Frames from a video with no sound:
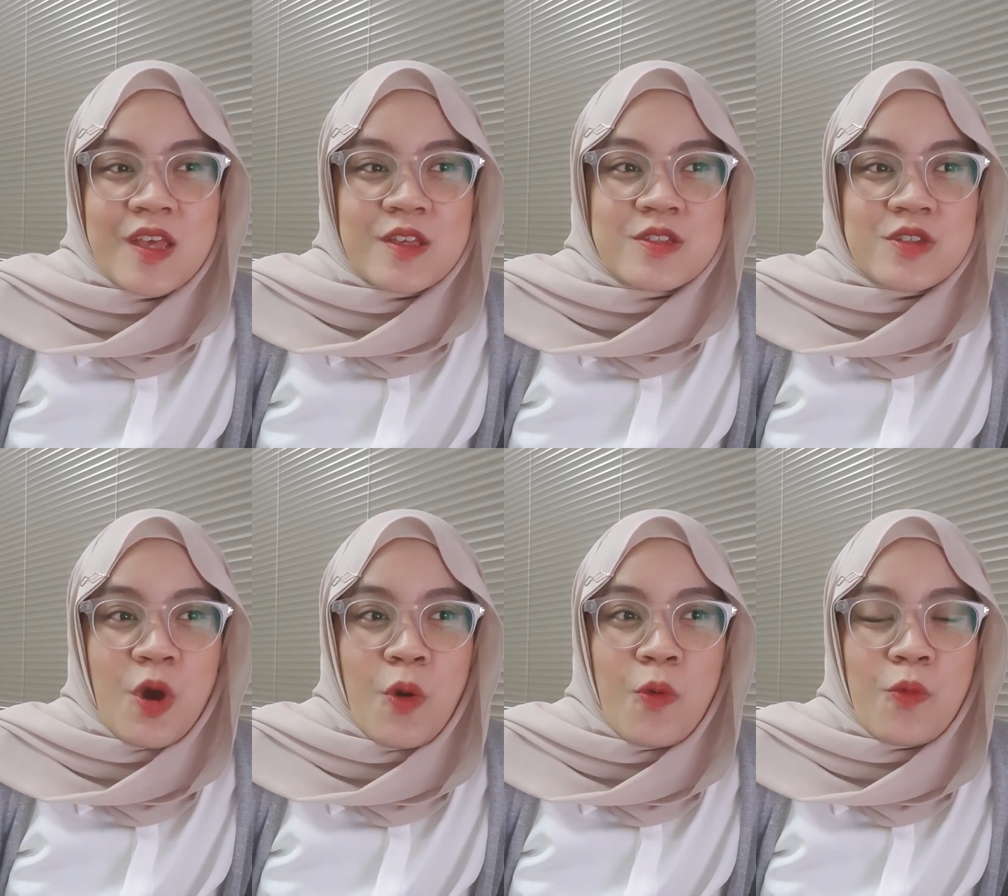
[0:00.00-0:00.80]

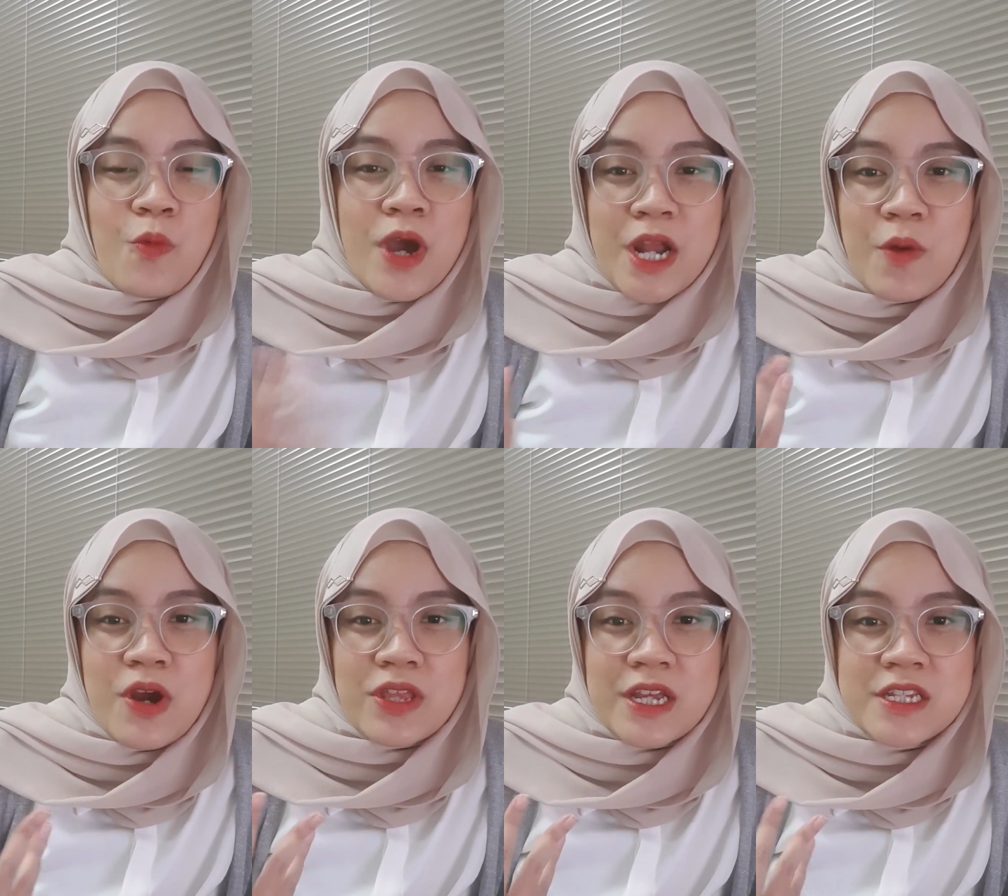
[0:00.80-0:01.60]
So when I
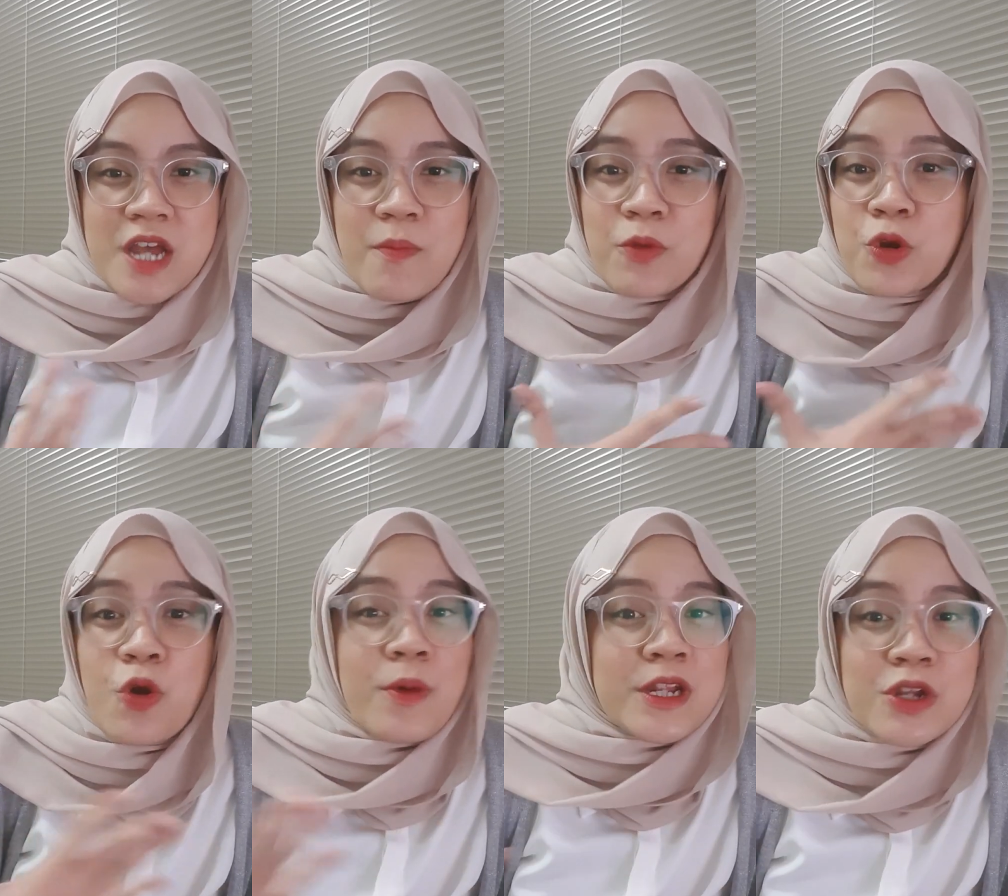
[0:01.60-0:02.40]
wear the hijab,
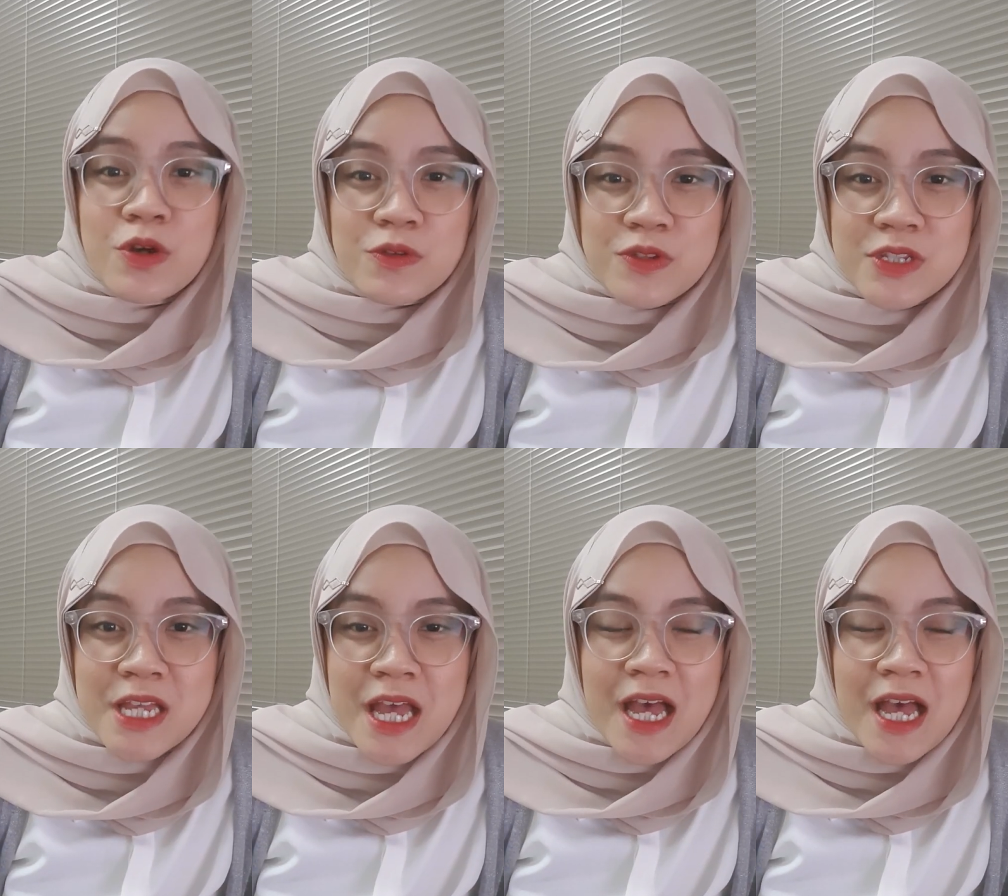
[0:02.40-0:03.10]
nobody knows